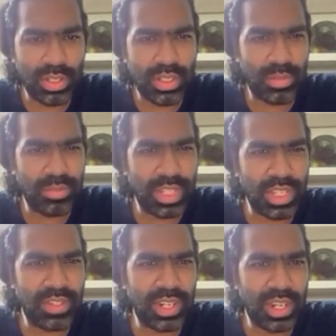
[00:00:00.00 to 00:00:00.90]

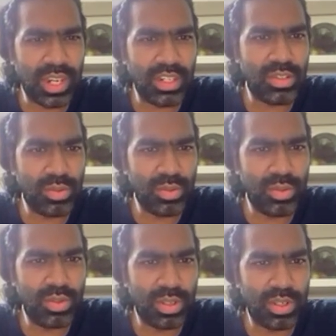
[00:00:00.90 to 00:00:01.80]
something with regards
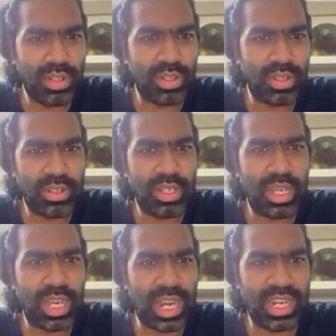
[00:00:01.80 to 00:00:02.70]
to
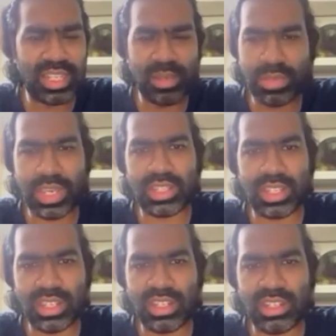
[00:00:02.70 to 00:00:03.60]
NSIP, I
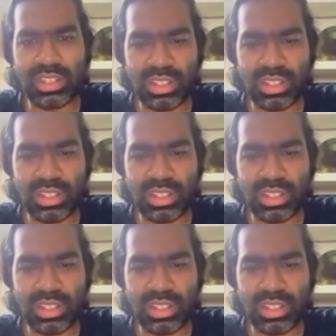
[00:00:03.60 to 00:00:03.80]
think.